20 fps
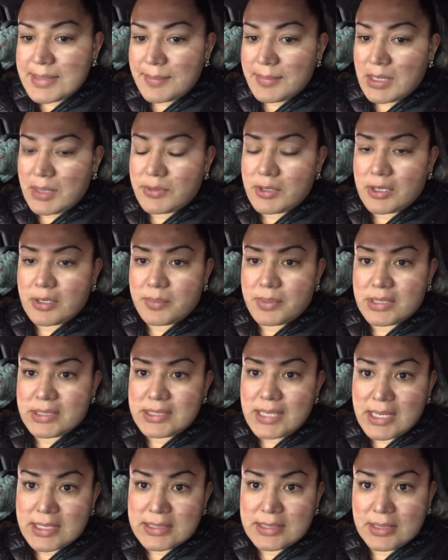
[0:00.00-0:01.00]
I'm not there to
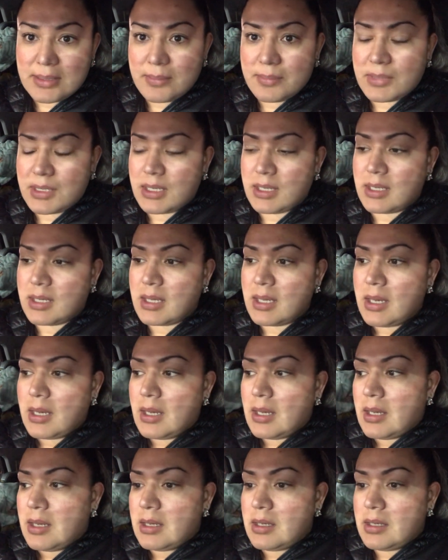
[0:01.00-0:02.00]
protect him. Like
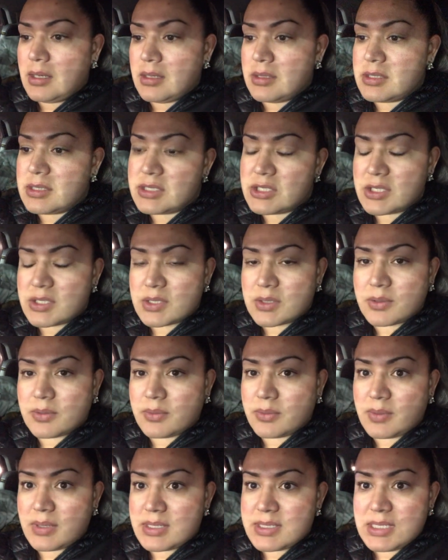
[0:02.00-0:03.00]
it's just
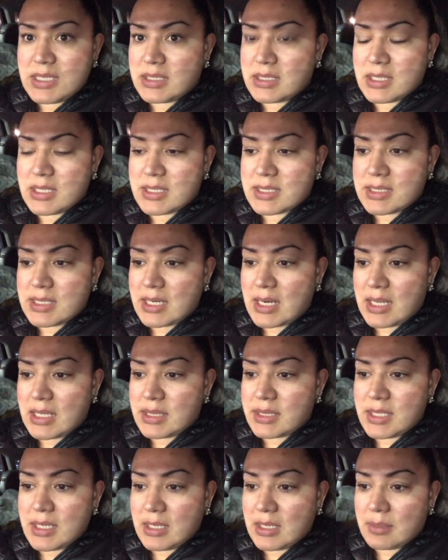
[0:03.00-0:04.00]
crazy things that I
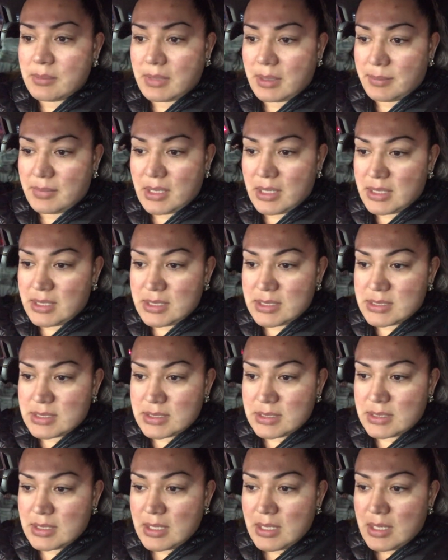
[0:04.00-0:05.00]
think in my mind.
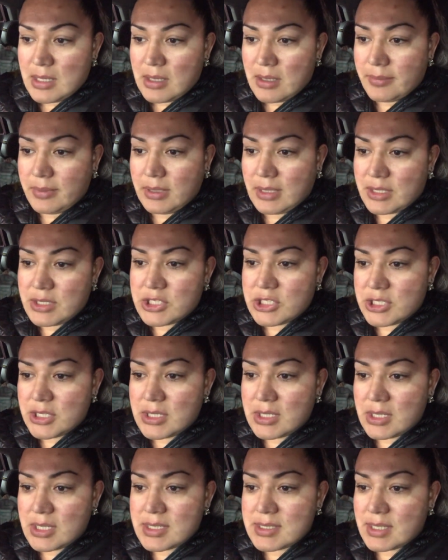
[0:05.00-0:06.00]
And I mean, I
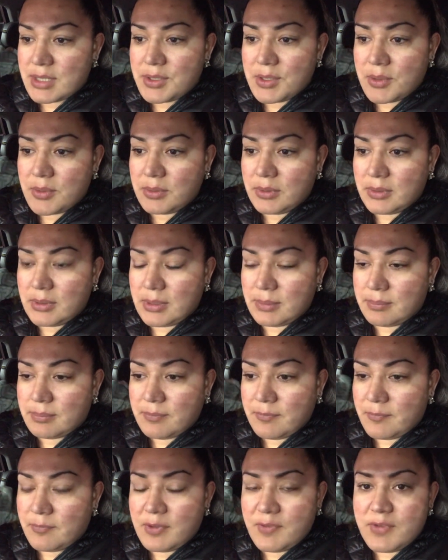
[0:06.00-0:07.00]
shouldn't because I know
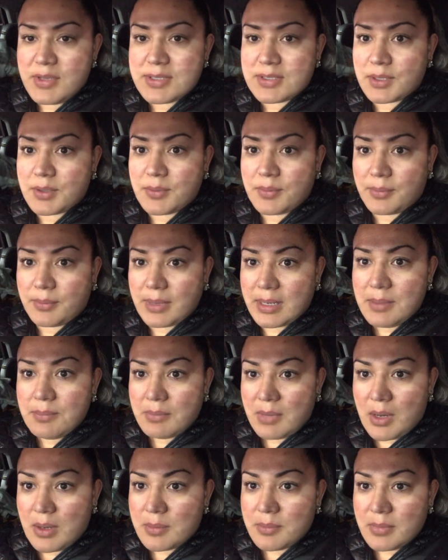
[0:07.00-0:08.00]
Vivi's a great
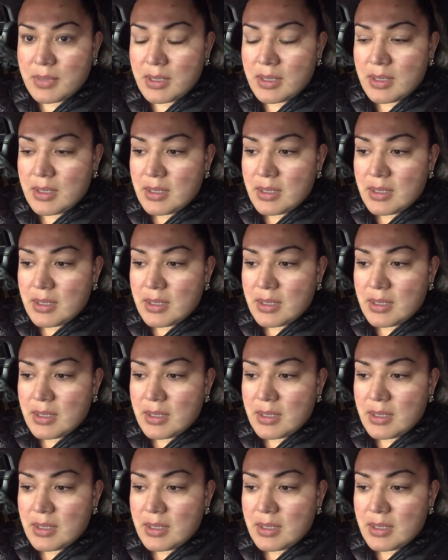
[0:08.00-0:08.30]
mom,